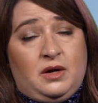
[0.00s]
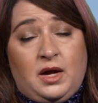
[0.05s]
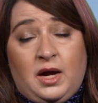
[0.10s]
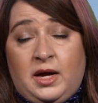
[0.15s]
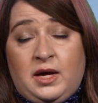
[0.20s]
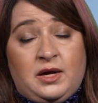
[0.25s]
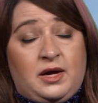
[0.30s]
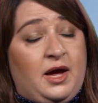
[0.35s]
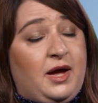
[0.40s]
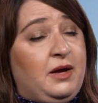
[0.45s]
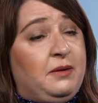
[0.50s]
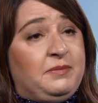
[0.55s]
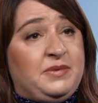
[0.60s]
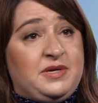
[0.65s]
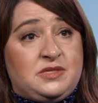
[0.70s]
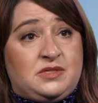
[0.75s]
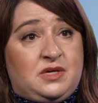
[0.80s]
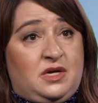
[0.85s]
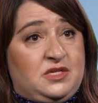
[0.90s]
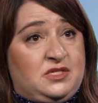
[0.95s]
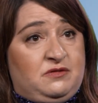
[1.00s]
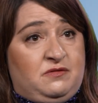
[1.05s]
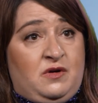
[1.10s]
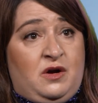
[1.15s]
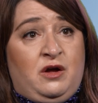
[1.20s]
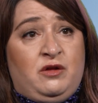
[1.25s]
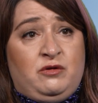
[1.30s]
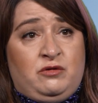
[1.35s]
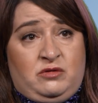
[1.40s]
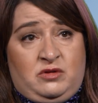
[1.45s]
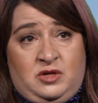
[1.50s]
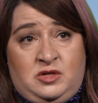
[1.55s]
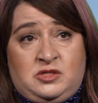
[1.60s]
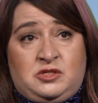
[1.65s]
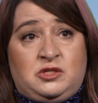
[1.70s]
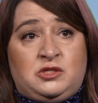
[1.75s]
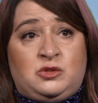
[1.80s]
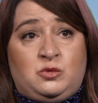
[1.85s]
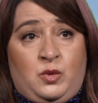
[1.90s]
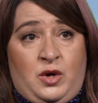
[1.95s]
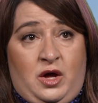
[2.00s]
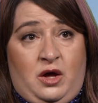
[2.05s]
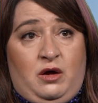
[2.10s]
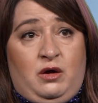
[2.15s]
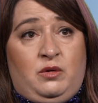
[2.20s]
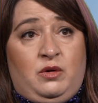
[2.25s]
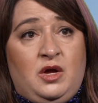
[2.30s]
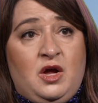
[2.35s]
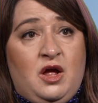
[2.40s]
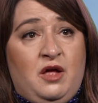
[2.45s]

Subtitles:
and can be signs of other things as well.